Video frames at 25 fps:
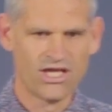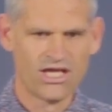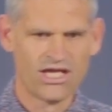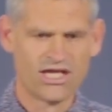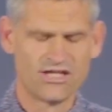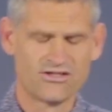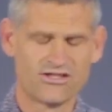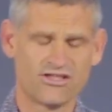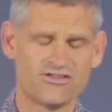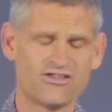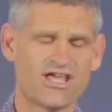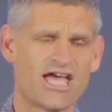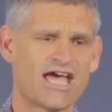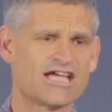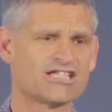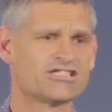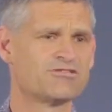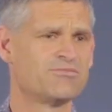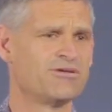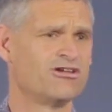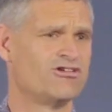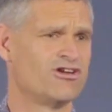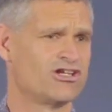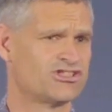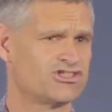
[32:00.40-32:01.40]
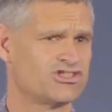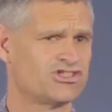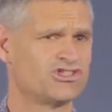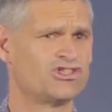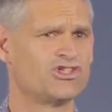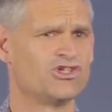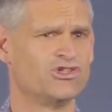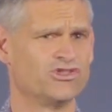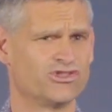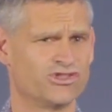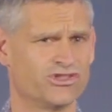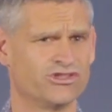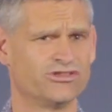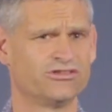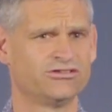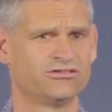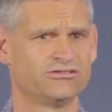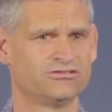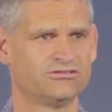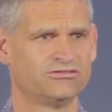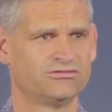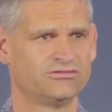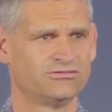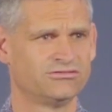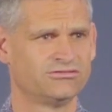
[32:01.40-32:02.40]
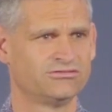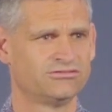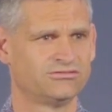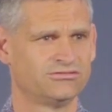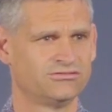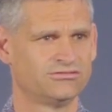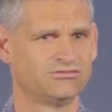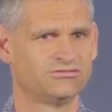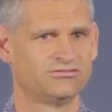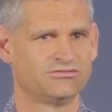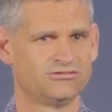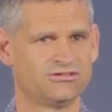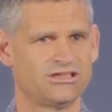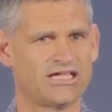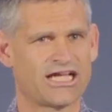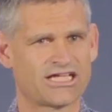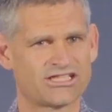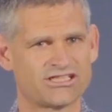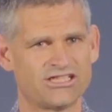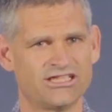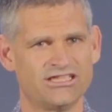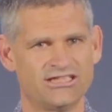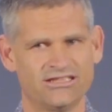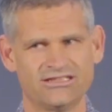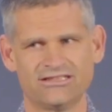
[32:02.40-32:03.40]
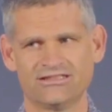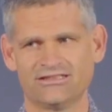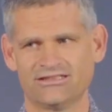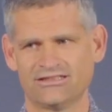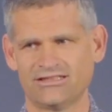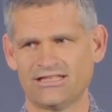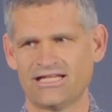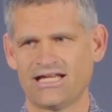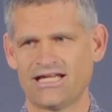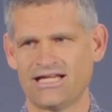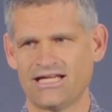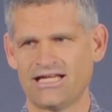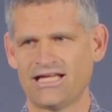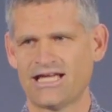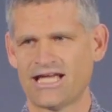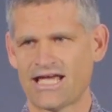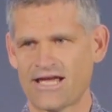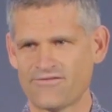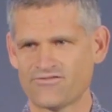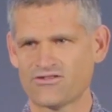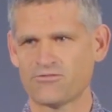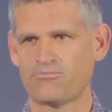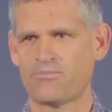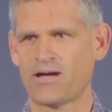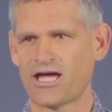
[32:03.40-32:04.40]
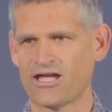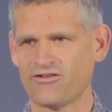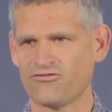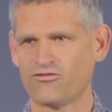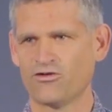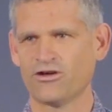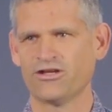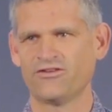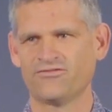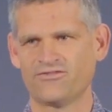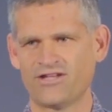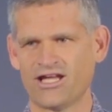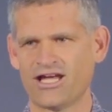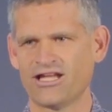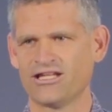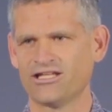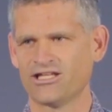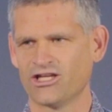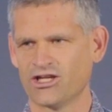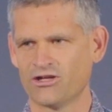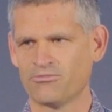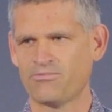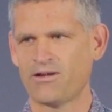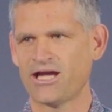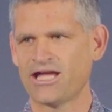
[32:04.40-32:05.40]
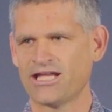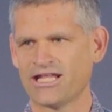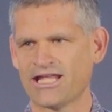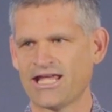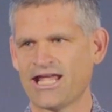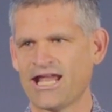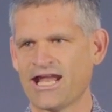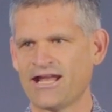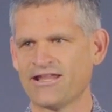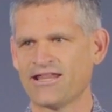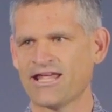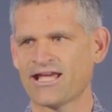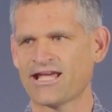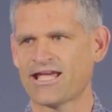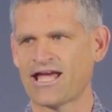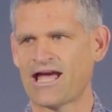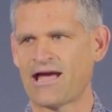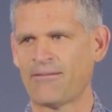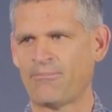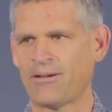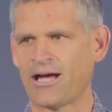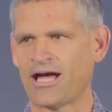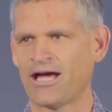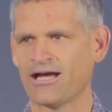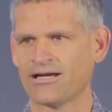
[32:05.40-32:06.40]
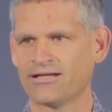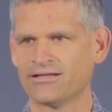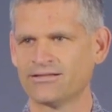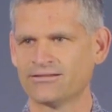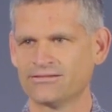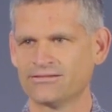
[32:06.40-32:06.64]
Then there has to be restitution. You actually have to pay for what you've done. You've got to pay to get out of that car park.